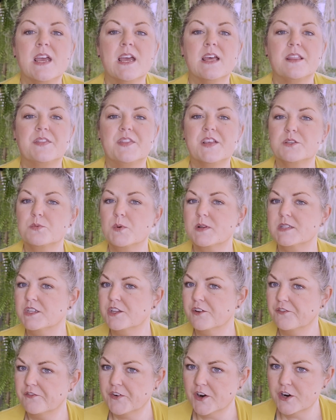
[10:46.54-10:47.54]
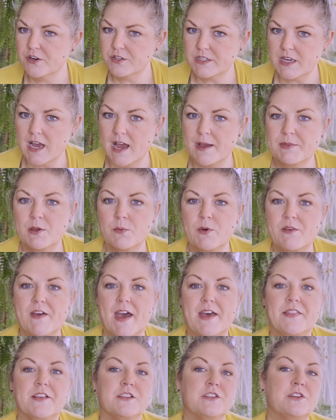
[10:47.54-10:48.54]
This wasn't the first time that we've
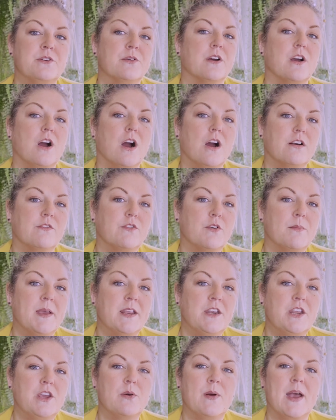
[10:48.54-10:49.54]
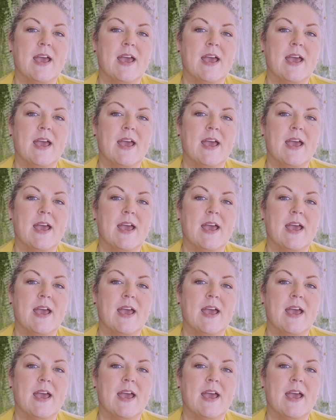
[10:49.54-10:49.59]
had this newer Carnival menu,